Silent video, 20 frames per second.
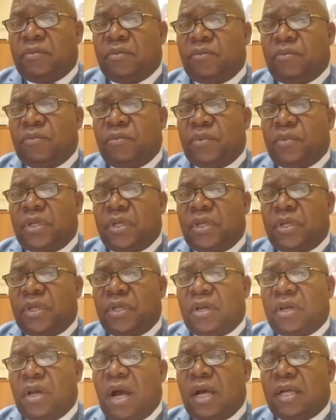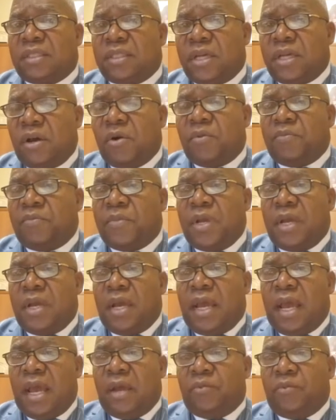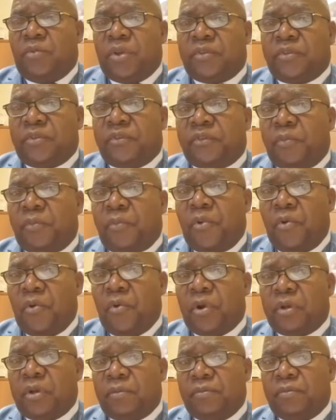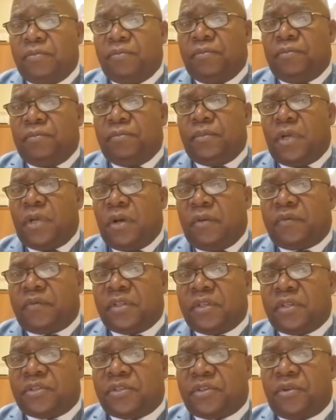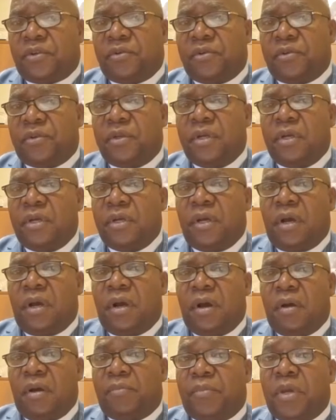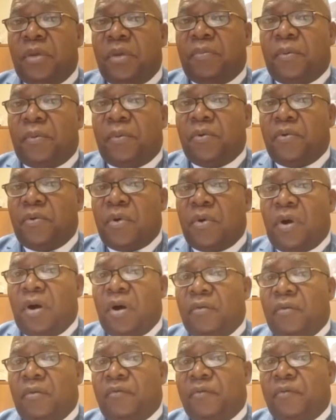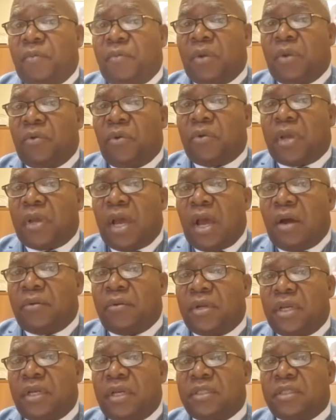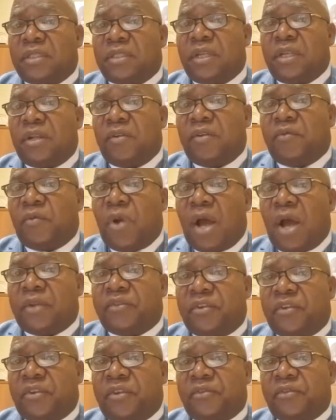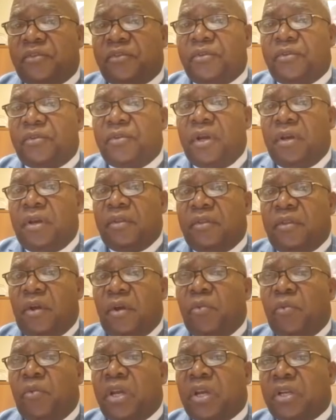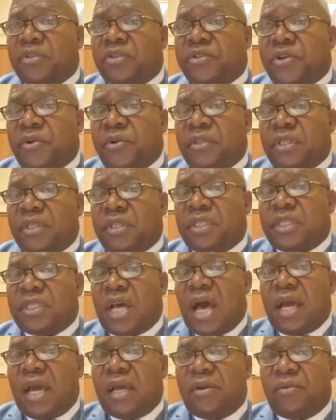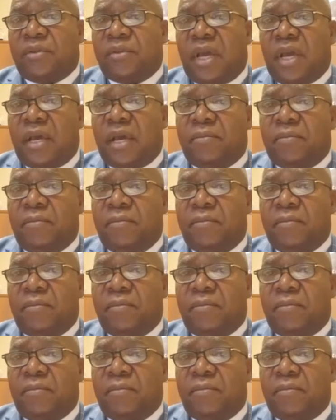with God's help and with the support of concerned people of Monroe County and the city of Rochester, that we can turn the tide on that.